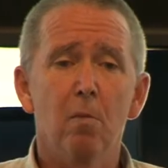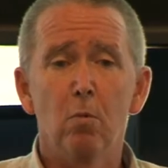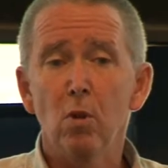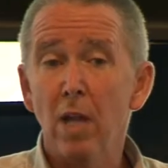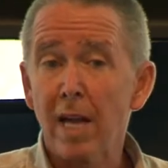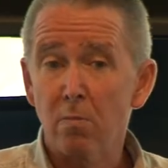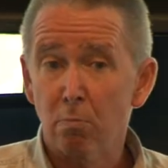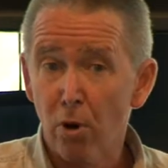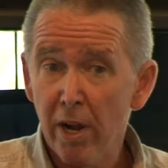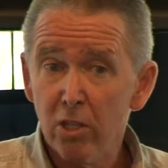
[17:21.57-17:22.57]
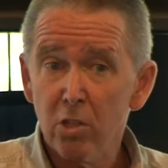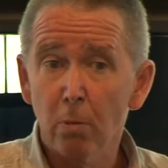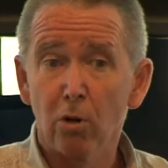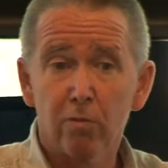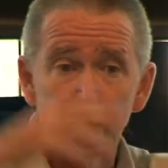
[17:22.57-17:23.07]
Late brown
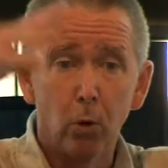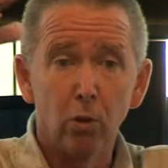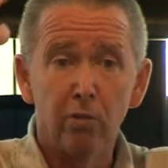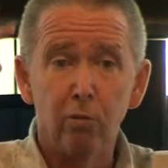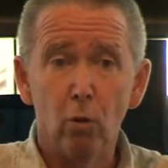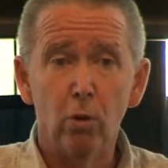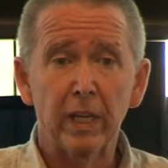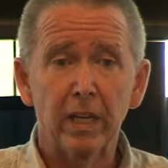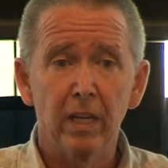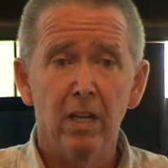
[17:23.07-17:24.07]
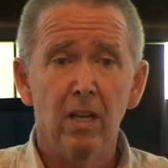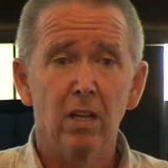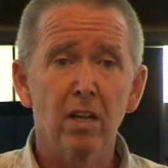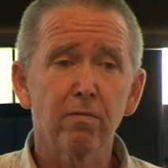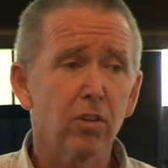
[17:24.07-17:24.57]
spot from all the falling
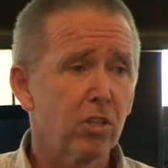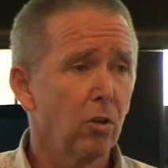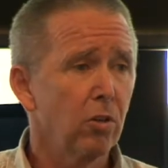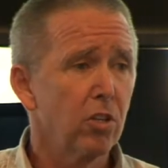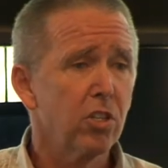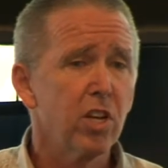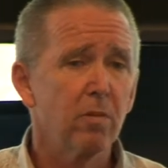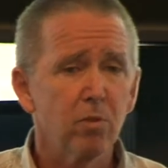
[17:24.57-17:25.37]
leaflets onto the stem.